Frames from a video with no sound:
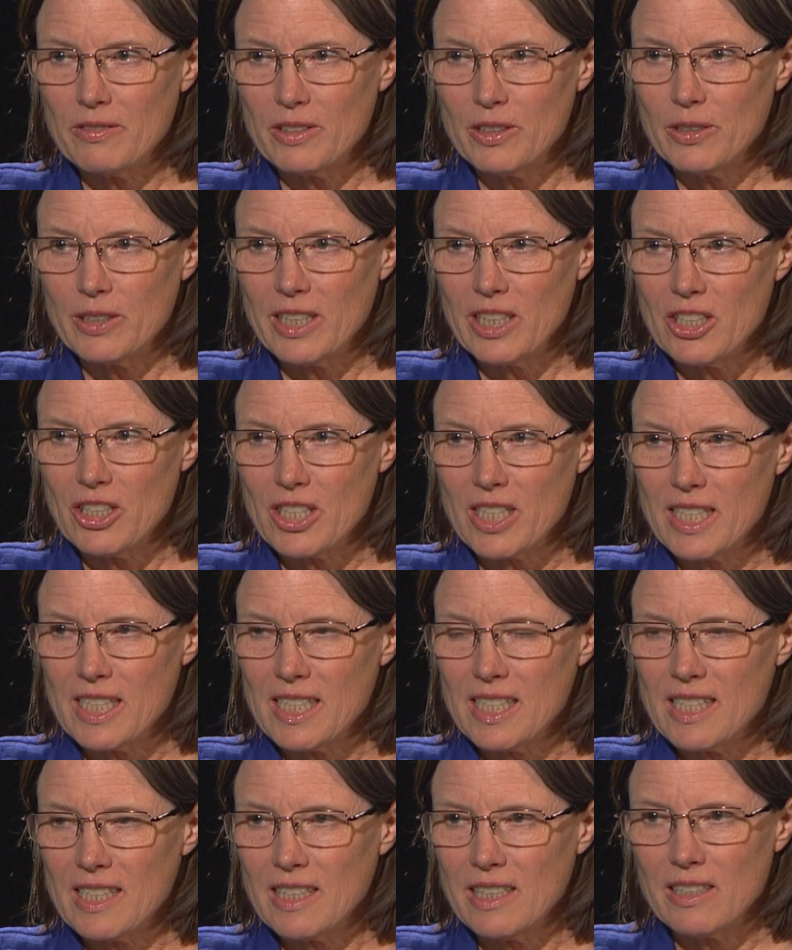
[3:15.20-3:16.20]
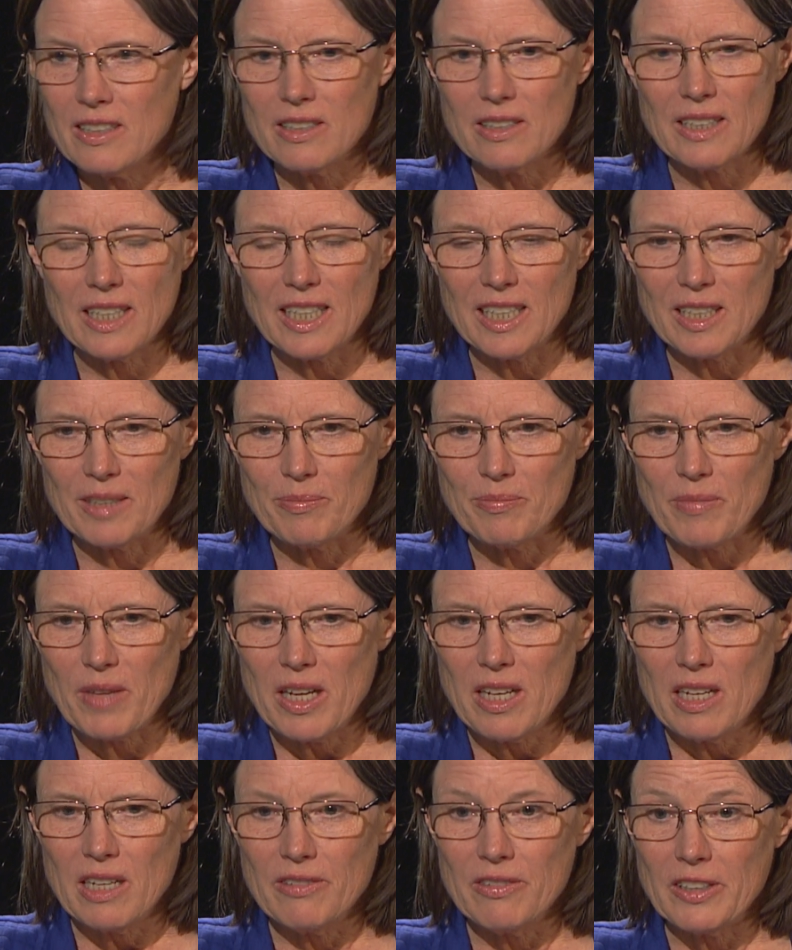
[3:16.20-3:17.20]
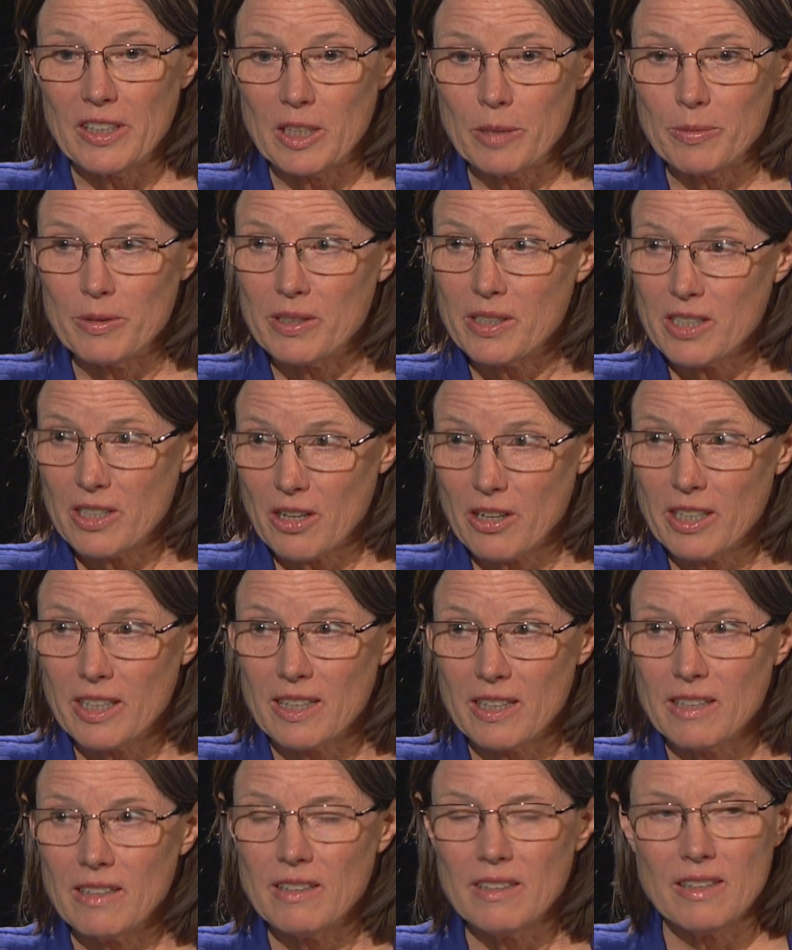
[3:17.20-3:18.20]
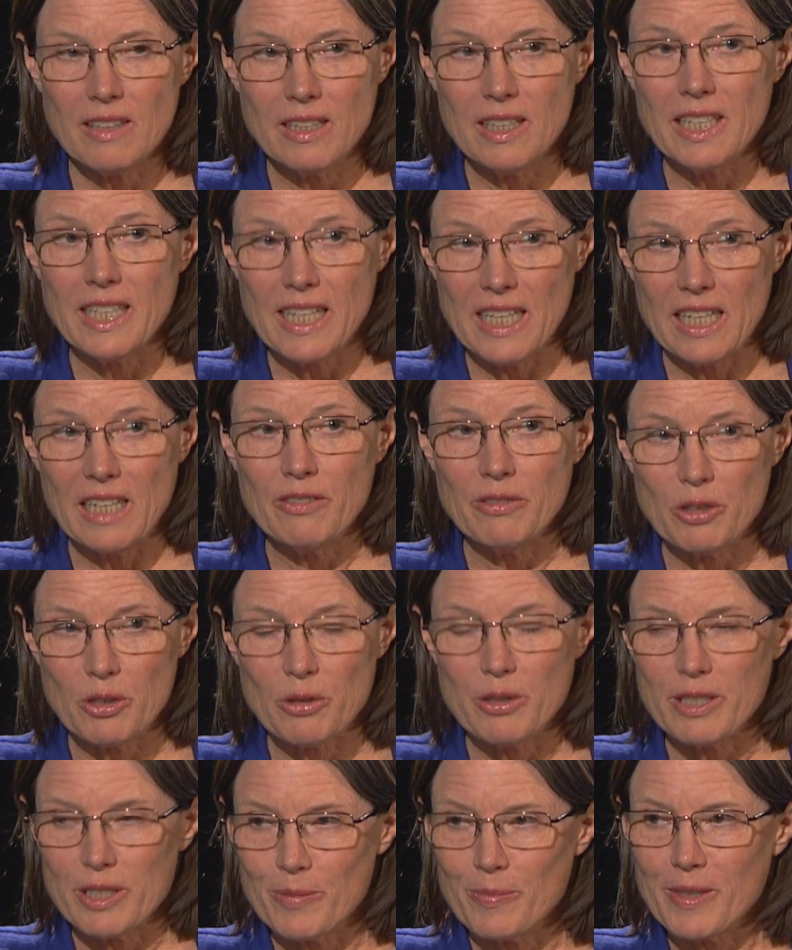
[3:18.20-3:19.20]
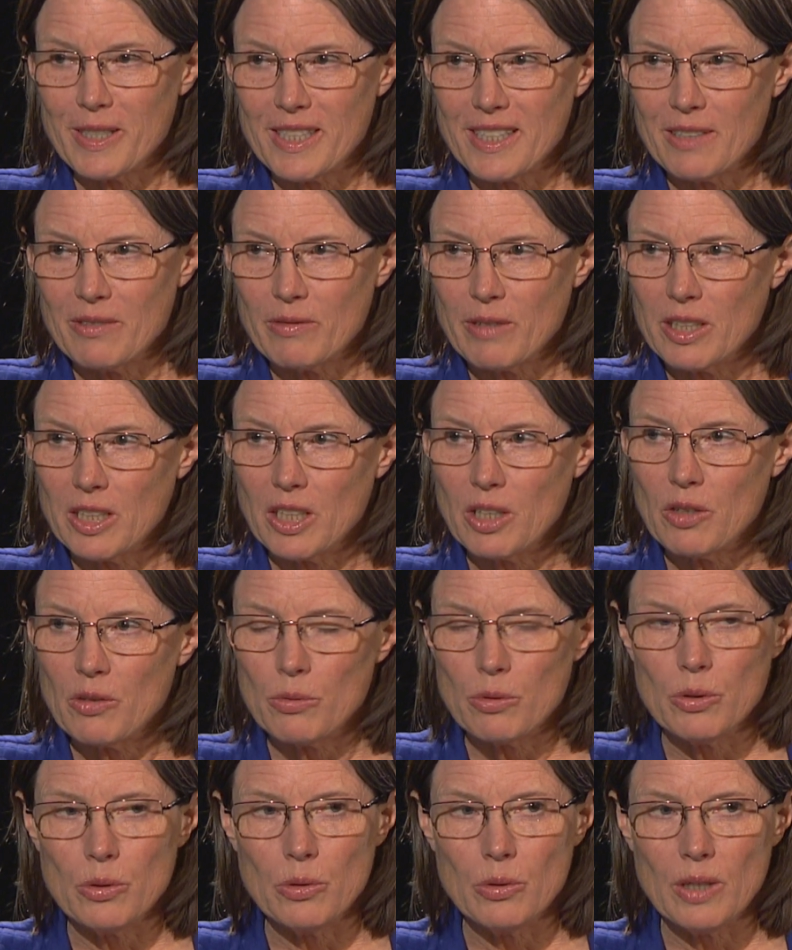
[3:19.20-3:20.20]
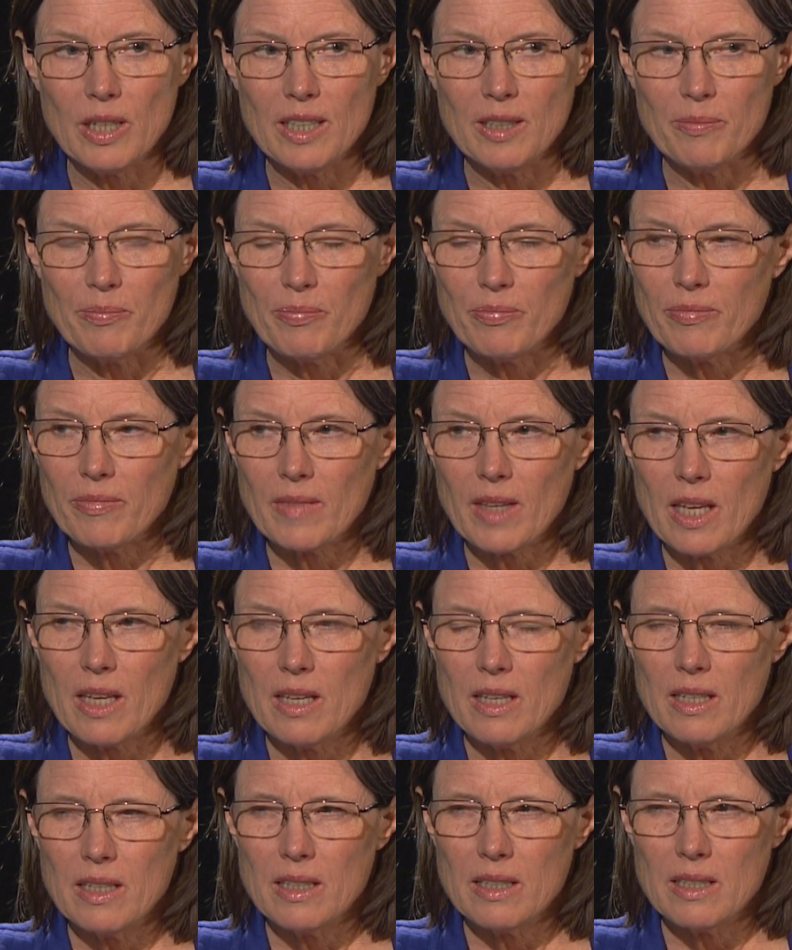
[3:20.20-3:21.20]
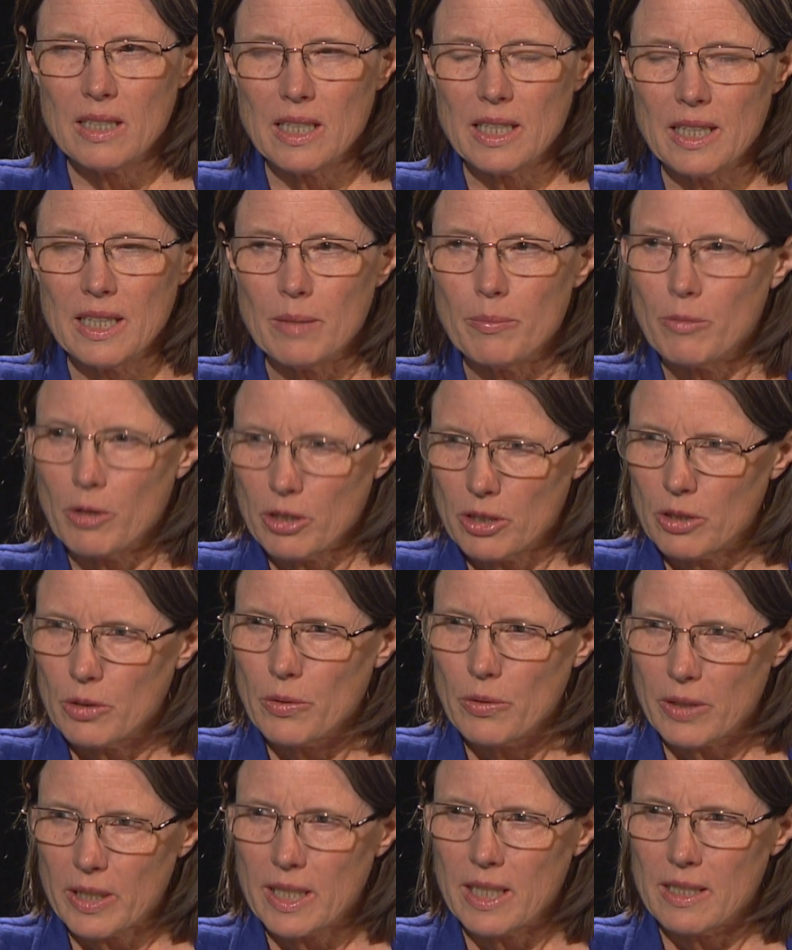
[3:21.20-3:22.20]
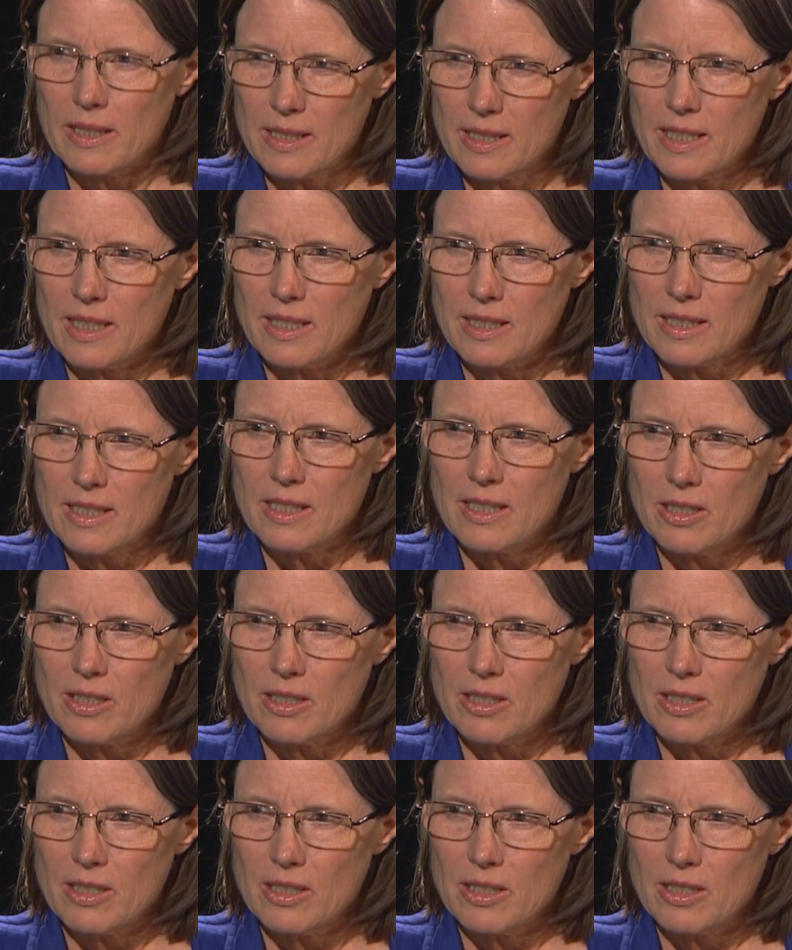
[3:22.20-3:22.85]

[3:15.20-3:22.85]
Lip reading: locations that are available starting the day after Christmas and running through, I think, Martin Luther King's Day this year.